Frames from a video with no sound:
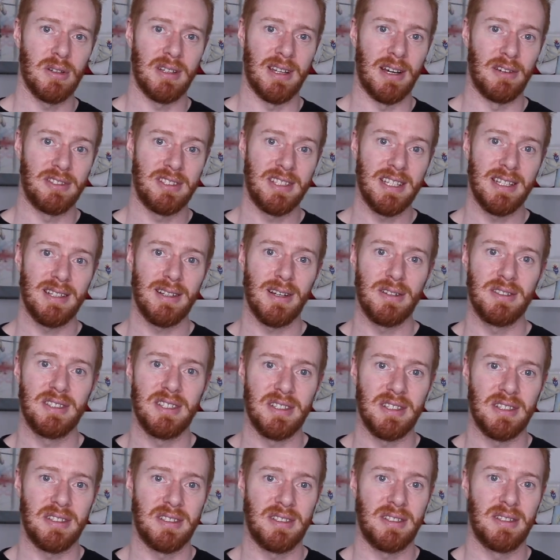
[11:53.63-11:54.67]
Now, deloads
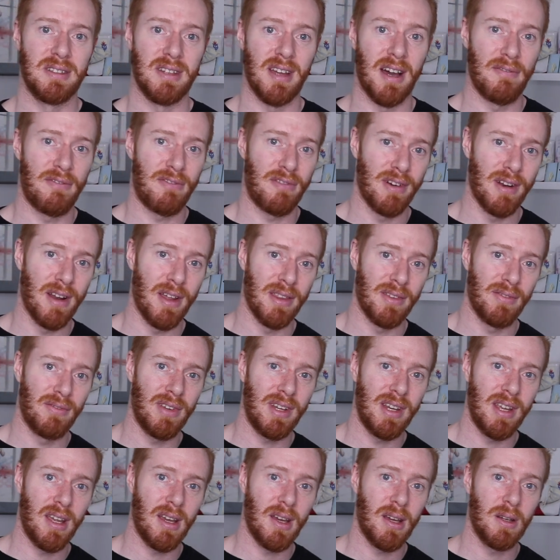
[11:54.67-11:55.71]
is for another
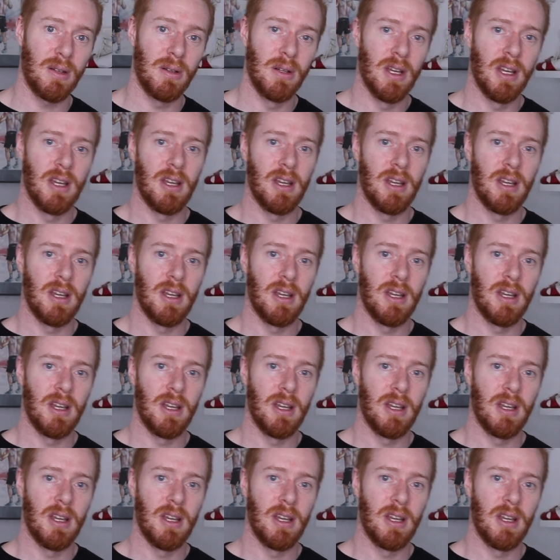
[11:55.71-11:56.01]
video.